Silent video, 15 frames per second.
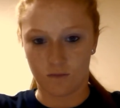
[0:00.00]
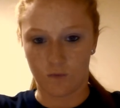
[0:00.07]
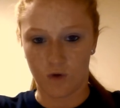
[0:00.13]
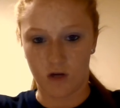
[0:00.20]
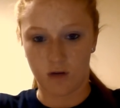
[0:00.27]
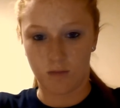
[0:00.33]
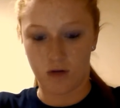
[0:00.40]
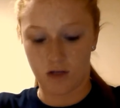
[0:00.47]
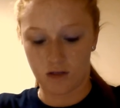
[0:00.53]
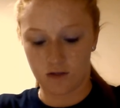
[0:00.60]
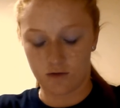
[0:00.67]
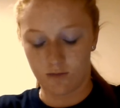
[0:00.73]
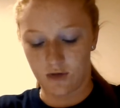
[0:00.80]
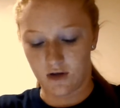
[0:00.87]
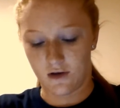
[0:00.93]
wean me
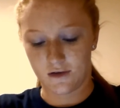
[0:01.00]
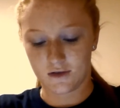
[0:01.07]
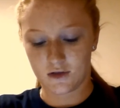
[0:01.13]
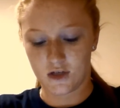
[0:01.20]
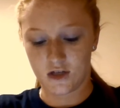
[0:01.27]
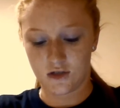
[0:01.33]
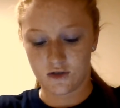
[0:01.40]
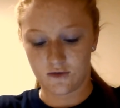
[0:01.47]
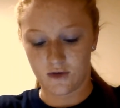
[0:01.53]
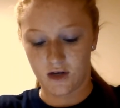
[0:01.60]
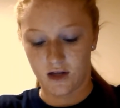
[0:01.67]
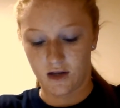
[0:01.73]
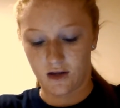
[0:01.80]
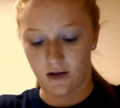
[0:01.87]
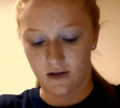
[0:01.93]
into it,
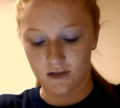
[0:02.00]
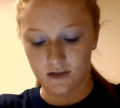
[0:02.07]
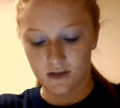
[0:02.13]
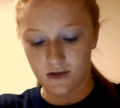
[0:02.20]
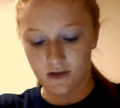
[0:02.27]
I guess.